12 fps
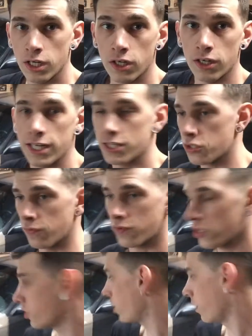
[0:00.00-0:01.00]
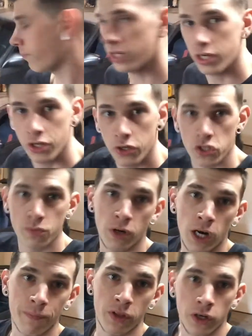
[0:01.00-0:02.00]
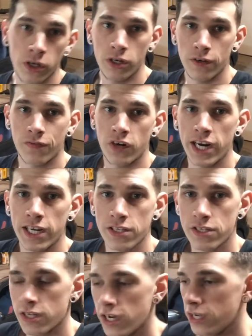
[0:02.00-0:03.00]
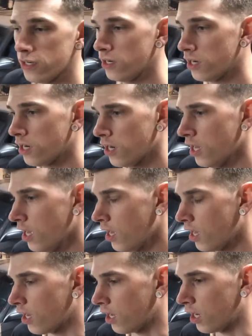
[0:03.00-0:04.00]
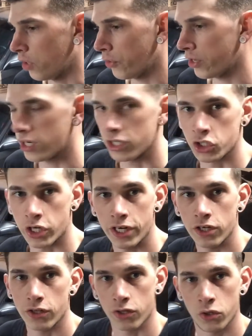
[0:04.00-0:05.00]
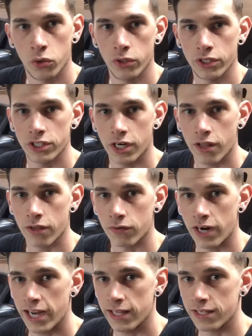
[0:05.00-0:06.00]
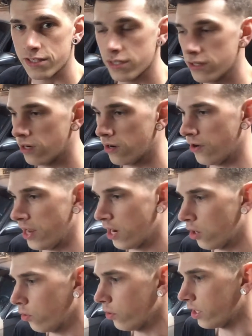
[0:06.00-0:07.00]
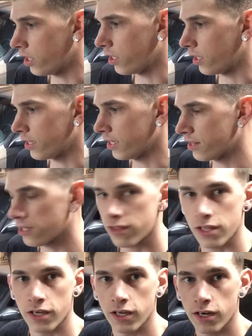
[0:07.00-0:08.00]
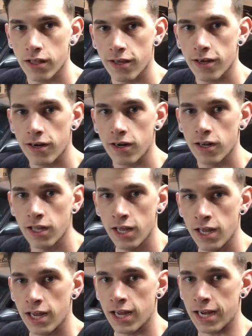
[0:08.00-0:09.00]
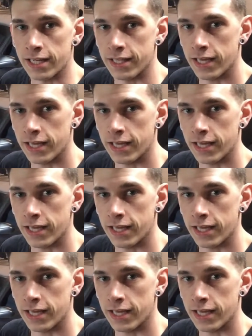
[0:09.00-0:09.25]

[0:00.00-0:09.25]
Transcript: Alright, so first thing I'm gonna do is pop the hood on Frankenstein here. Uh, we gotta drain all the coolant out of the rad that's in there now, uh, get that thing out of there, and